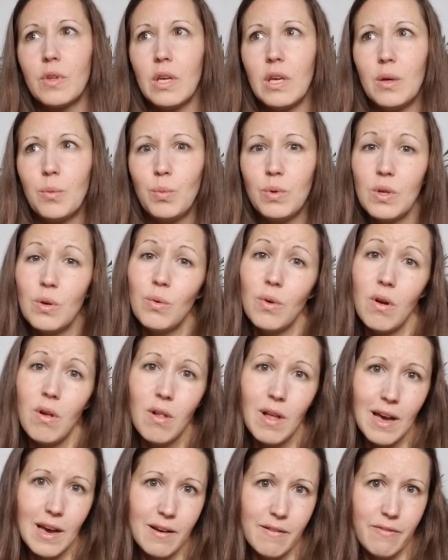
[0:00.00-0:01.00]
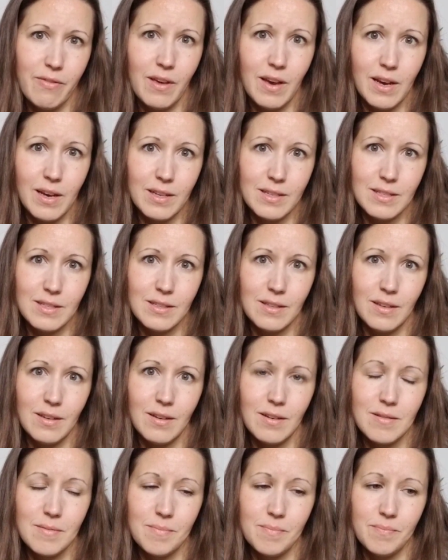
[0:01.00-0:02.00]
and we don't all have that.
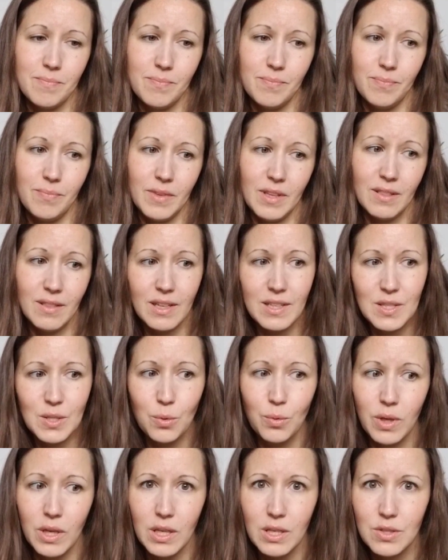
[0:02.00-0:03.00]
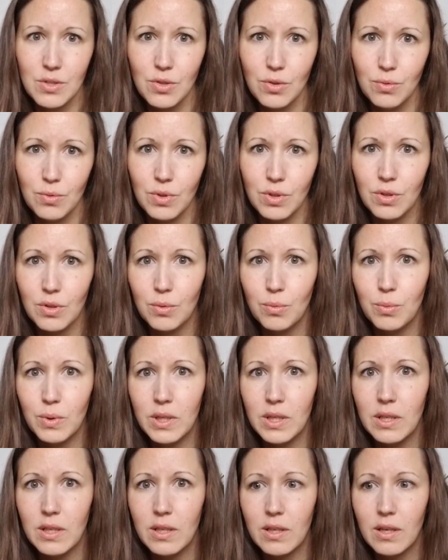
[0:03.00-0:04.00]
Um, and that's okay too. You know,
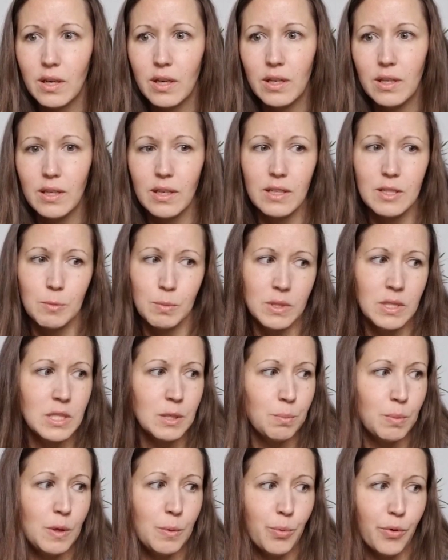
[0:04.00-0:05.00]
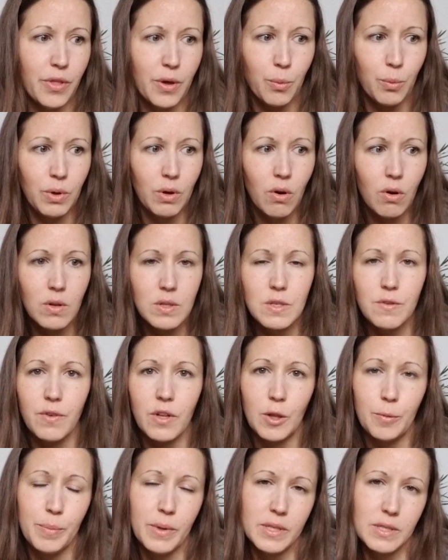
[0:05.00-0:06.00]
we, I explain to people that we all
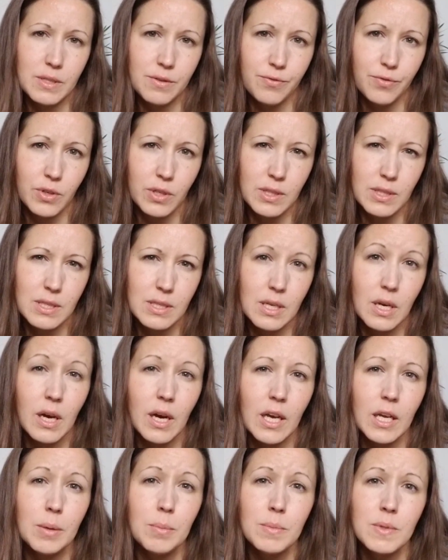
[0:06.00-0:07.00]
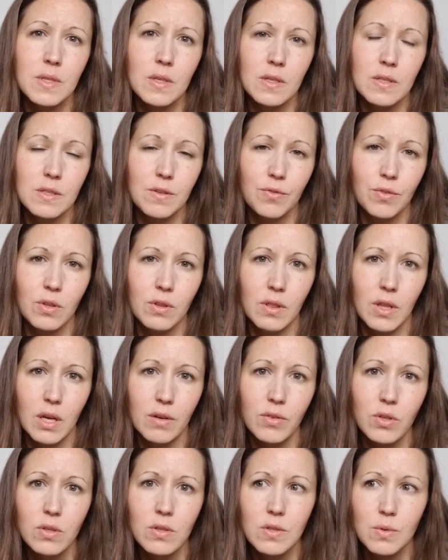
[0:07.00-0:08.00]
develop at different times and at different
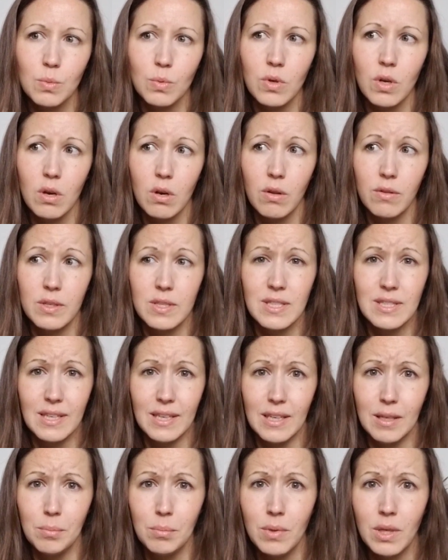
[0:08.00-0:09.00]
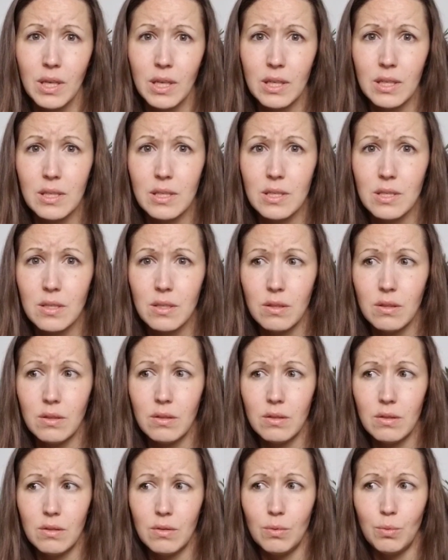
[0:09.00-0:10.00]
levels. We're not all the same and
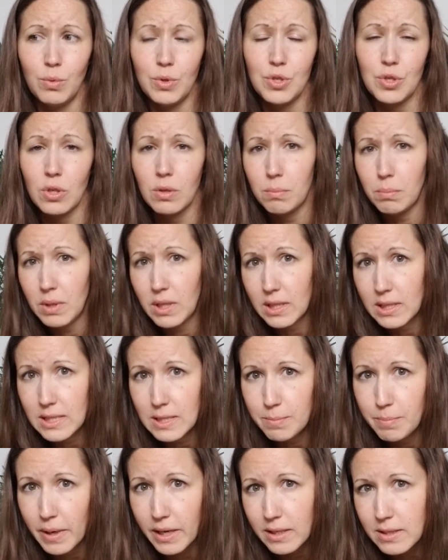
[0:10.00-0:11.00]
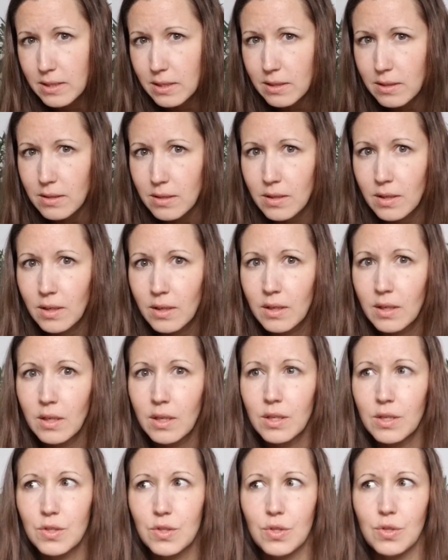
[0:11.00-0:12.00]
we shouldn't be expected
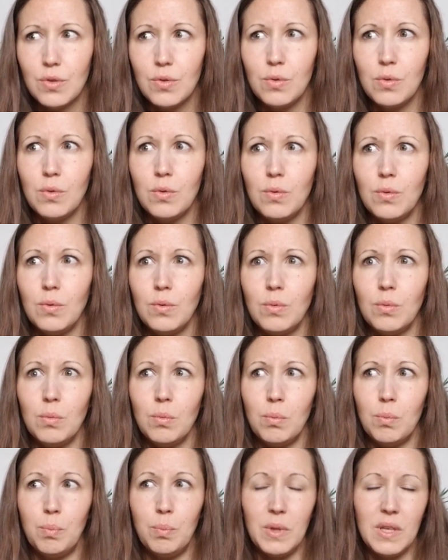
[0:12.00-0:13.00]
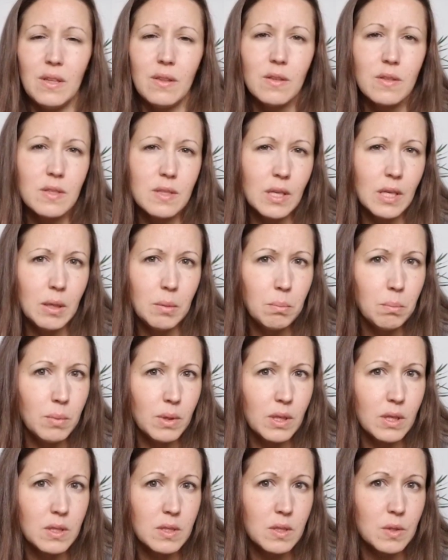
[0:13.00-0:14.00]
to be the same
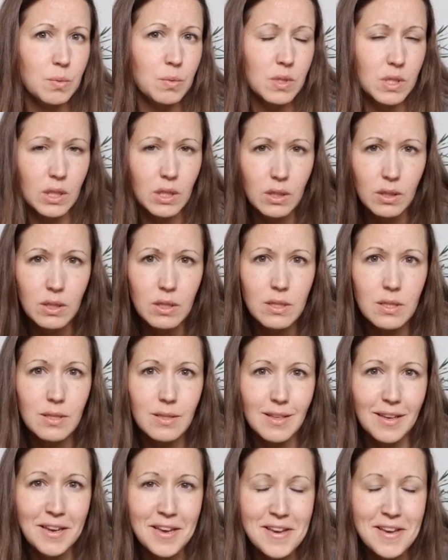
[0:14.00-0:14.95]
because it's ridiculous.